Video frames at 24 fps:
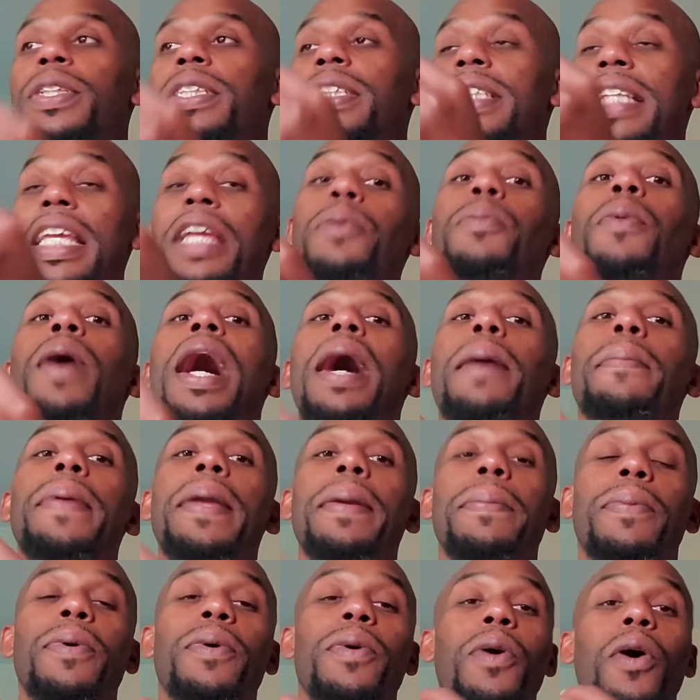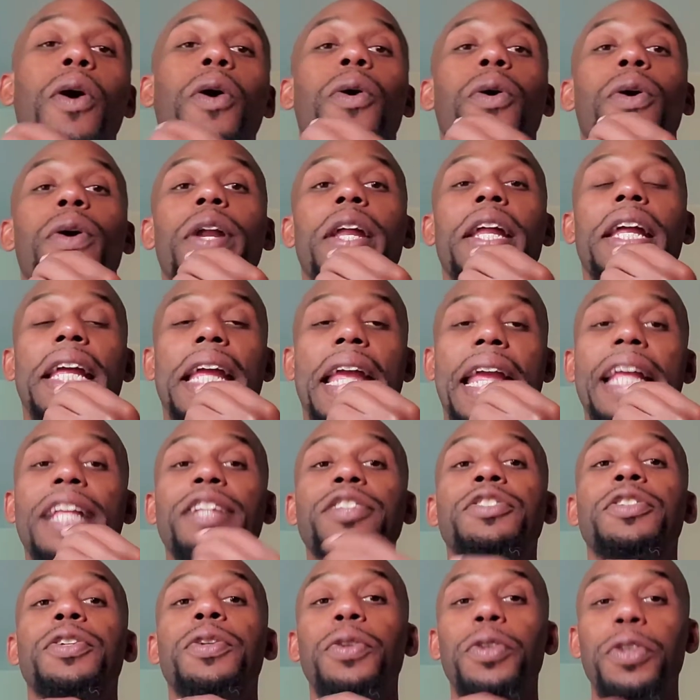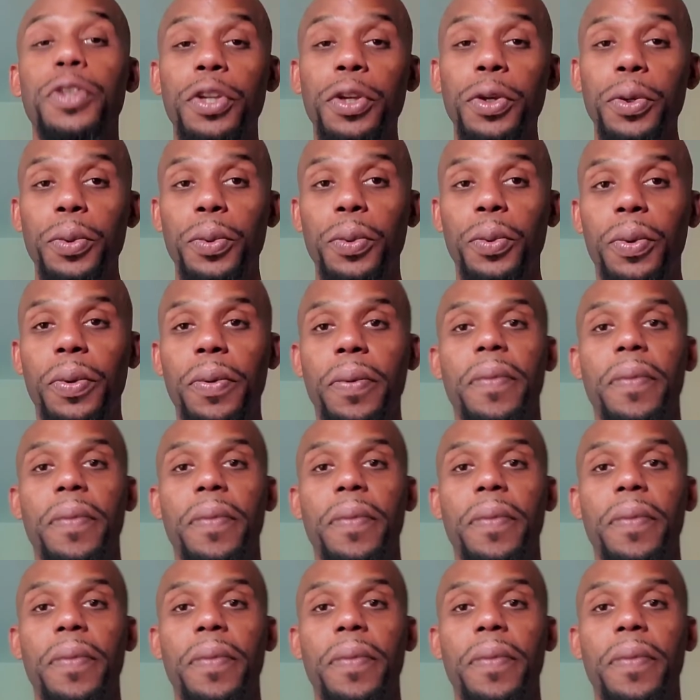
see why people are into you,